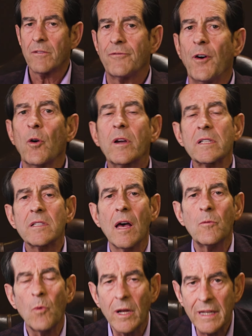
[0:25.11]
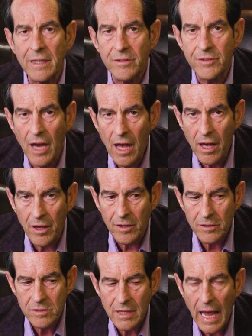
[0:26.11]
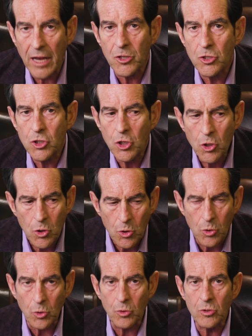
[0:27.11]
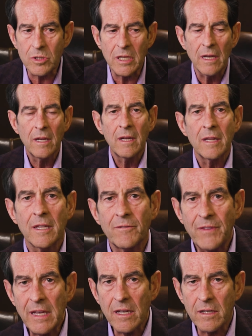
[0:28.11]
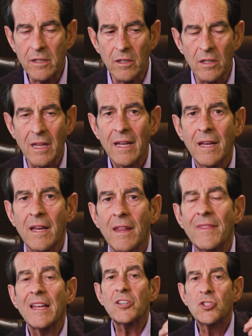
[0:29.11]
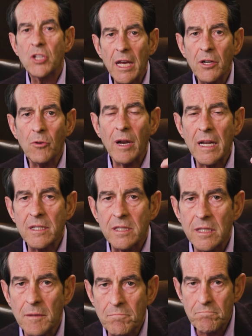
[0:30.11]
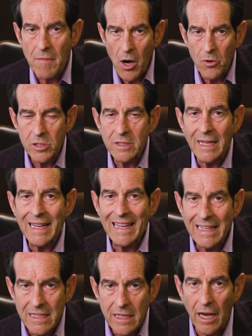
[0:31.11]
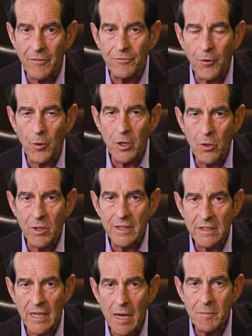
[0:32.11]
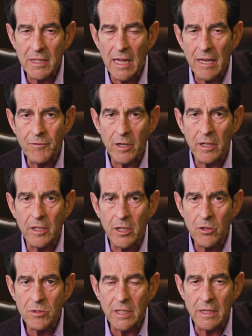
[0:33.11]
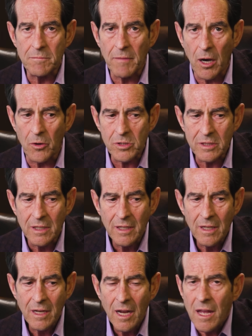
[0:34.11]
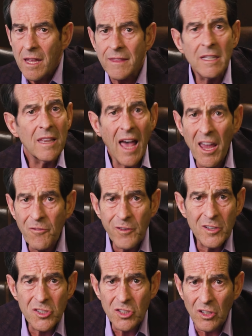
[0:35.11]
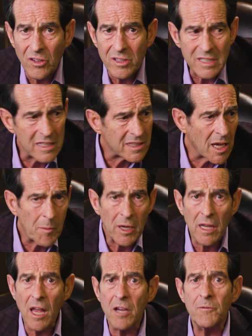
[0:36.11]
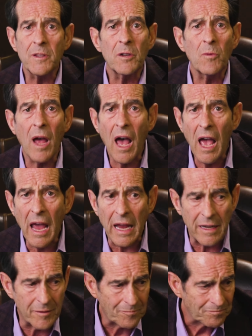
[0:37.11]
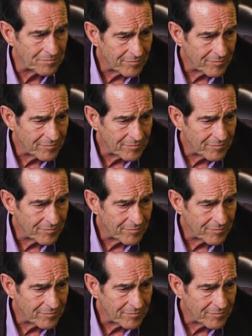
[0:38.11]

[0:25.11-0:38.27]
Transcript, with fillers: Focus on what it does and choose the vehicle that generates the most income for you at the time in life you're going to use it the most. The life insurance is coming along for the ride.